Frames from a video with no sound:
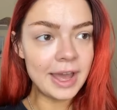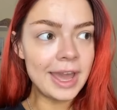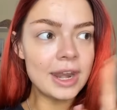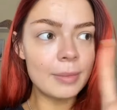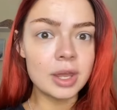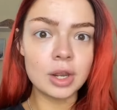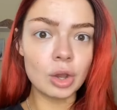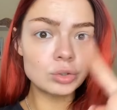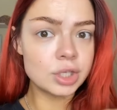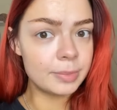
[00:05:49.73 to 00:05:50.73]
and I'm gonna
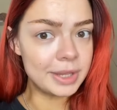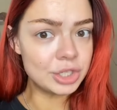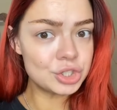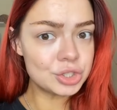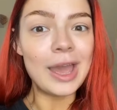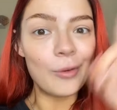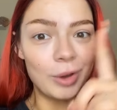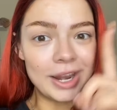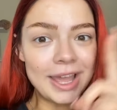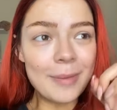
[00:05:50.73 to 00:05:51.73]
go to the beach. And
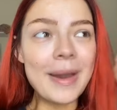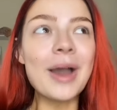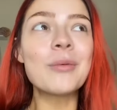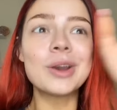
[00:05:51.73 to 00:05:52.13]
when I get back, we're